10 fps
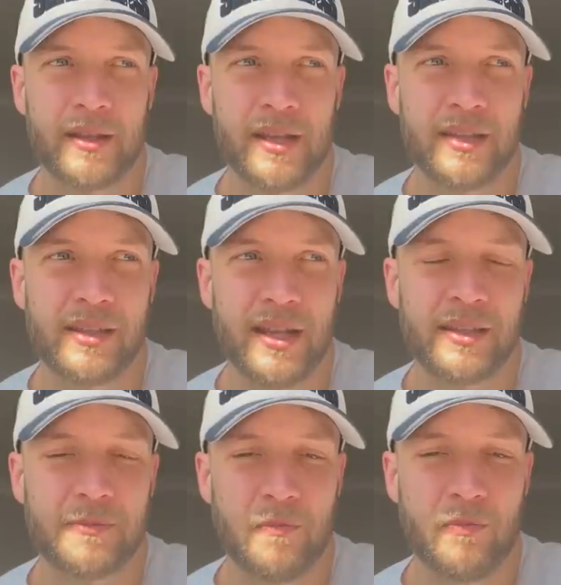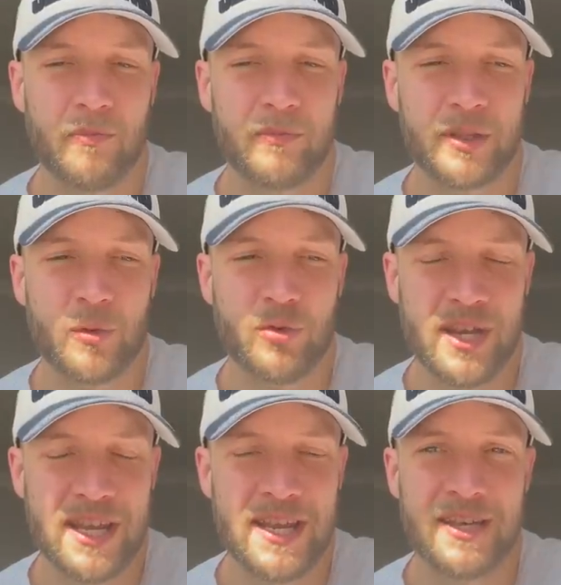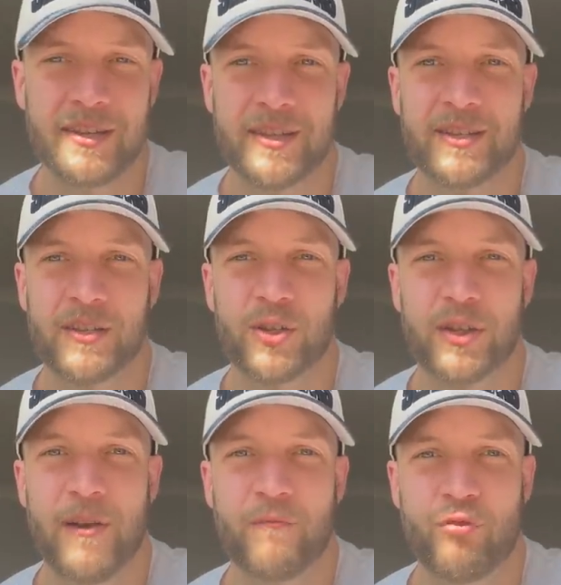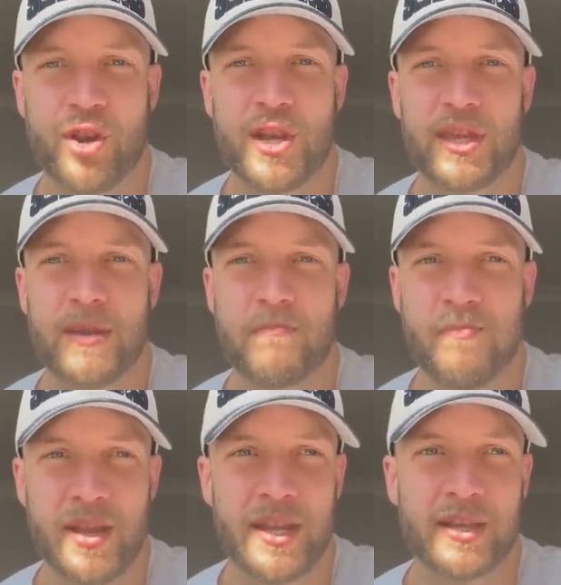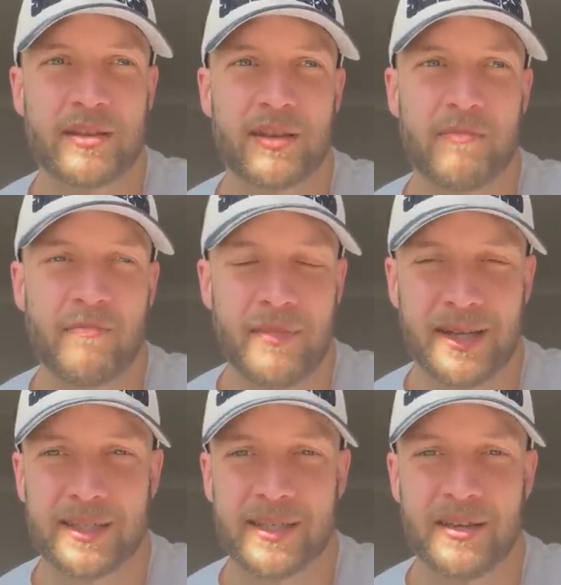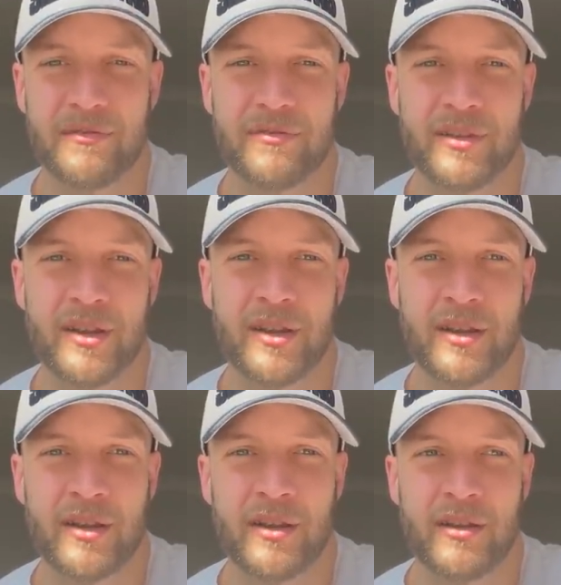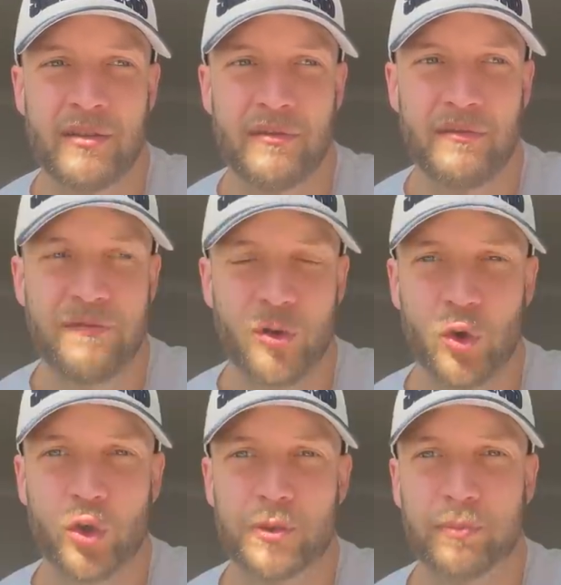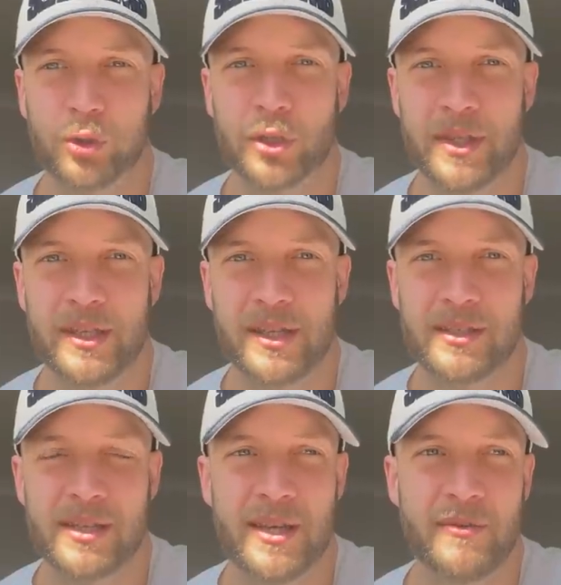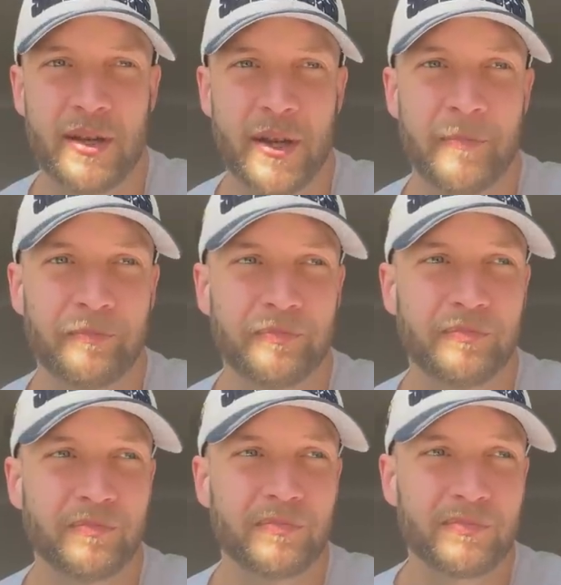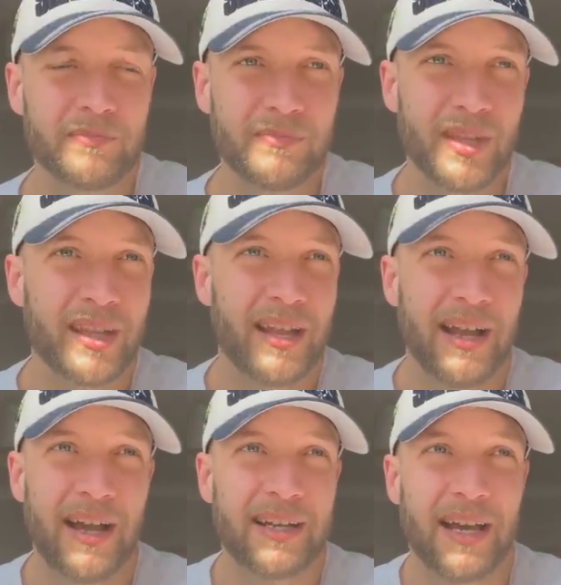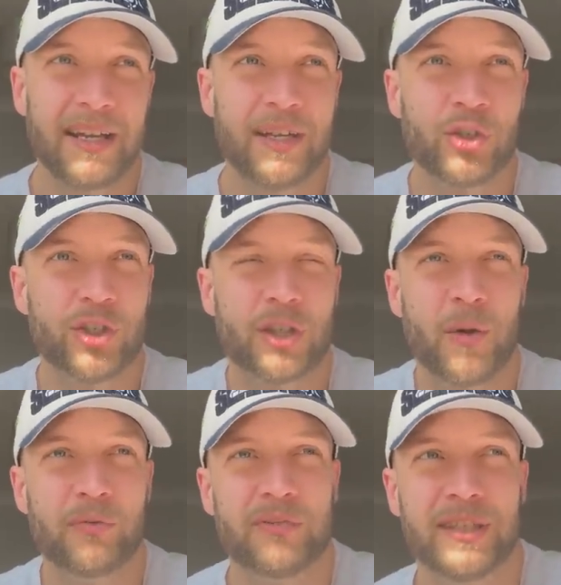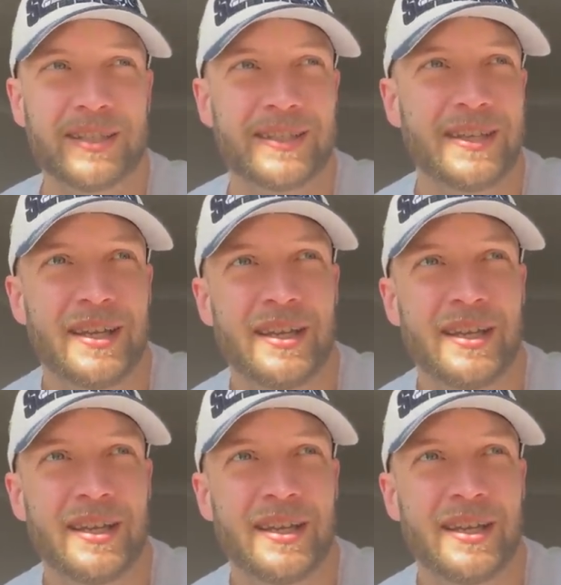it's you need sort of that really big, massive force plugging the interior. And I just don't think